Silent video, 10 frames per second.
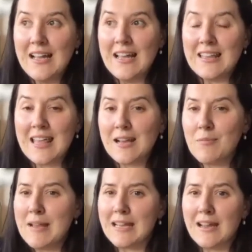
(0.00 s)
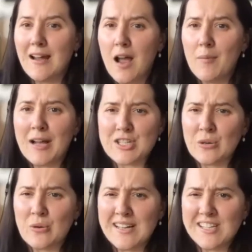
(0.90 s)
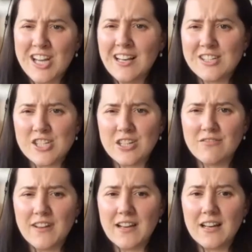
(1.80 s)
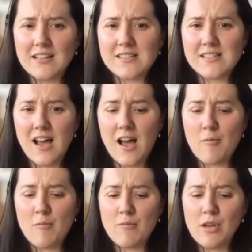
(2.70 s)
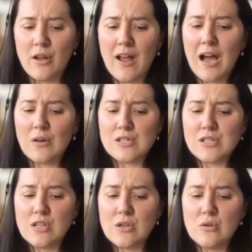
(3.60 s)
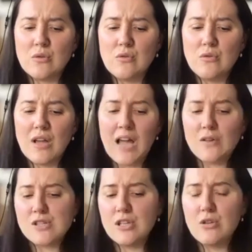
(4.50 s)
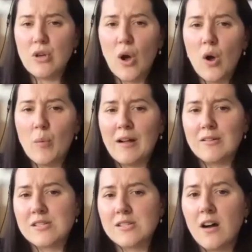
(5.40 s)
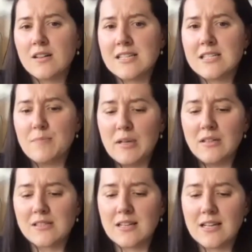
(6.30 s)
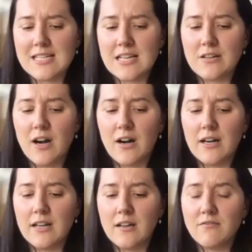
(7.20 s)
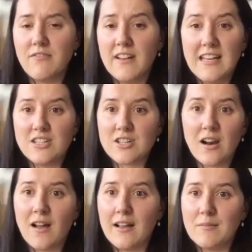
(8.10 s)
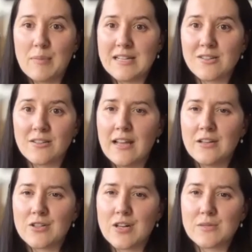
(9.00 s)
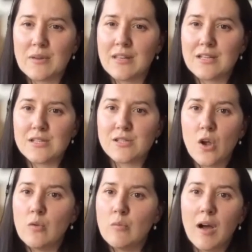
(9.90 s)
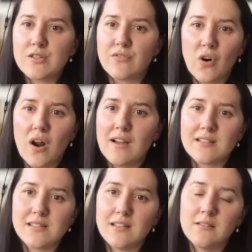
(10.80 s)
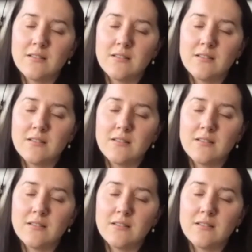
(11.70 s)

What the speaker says: that can make it, I imagine, quite challenging, Felix. How do you go about starting to build an itinerary for each client based on their interest when there's so much variety?